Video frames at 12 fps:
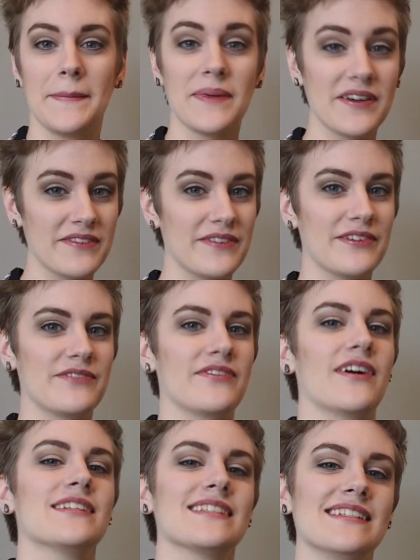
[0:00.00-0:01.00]
My favorite
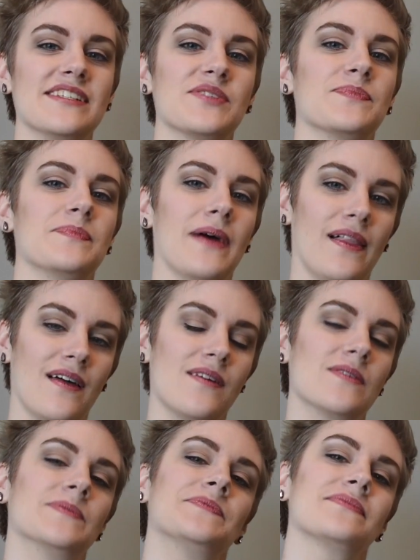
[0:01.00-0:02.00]
font is
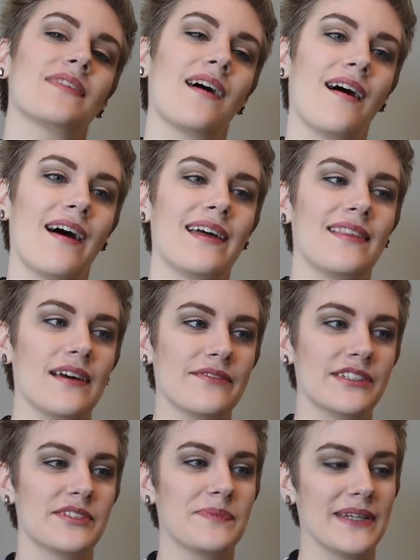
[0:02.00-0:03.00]
Bello. I love
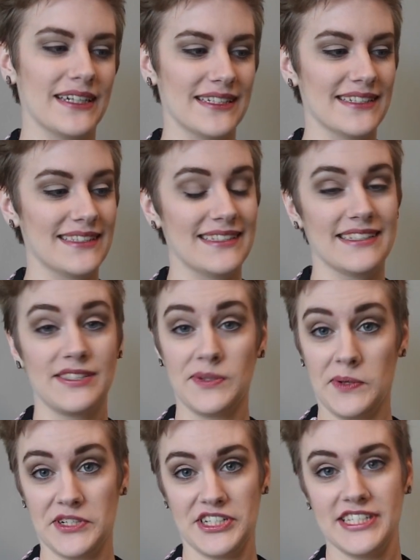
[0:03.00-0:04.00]
it because it's
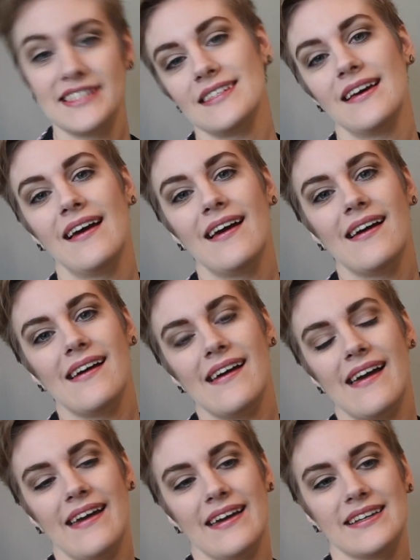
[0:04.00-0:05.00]
gorgeous
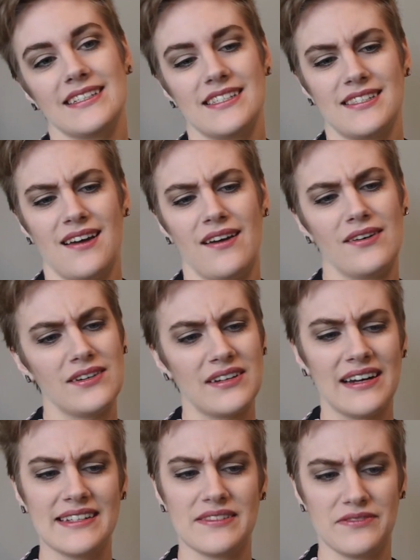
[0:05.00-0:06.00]
and it's got all
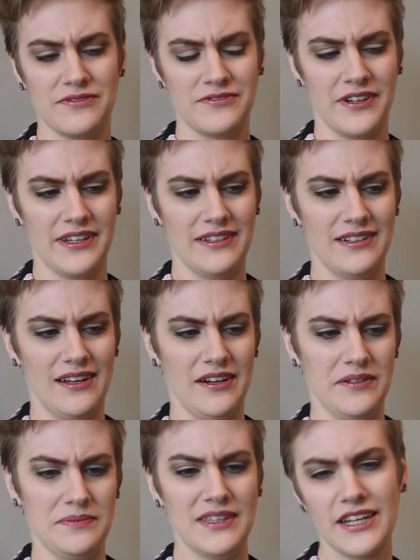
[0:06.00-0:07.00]
kinds of fun
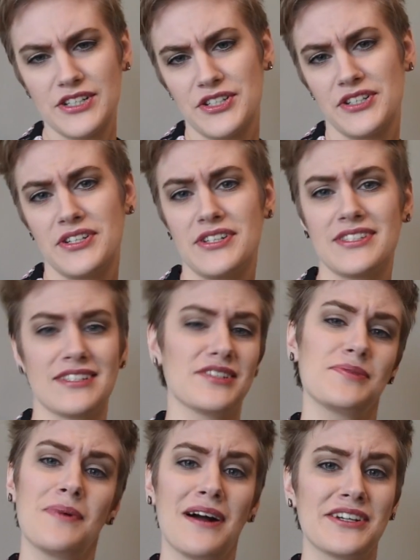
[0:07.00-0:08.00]
ligatures and
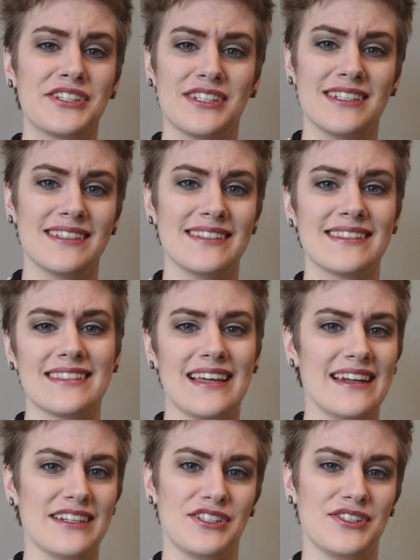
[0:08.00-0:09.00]
swashes,
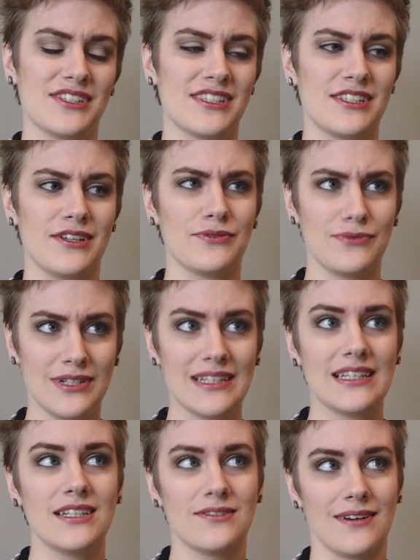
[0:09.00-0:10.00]
and it's just a
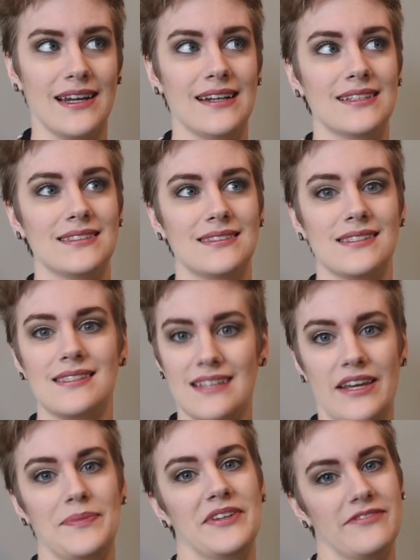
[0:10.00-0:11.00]
really great
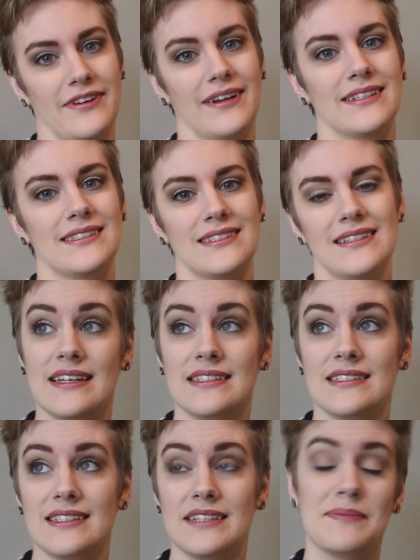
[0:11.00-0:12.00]
statement font,
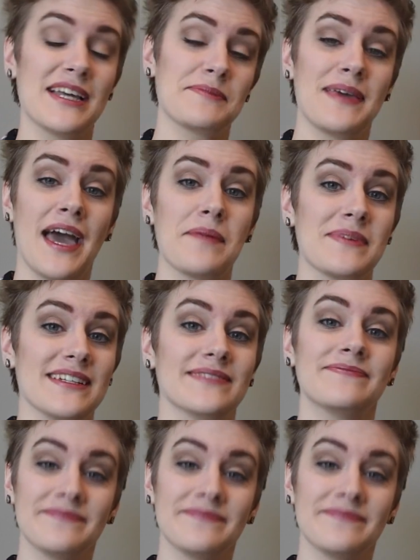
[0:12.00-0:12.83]
and it makes me happy.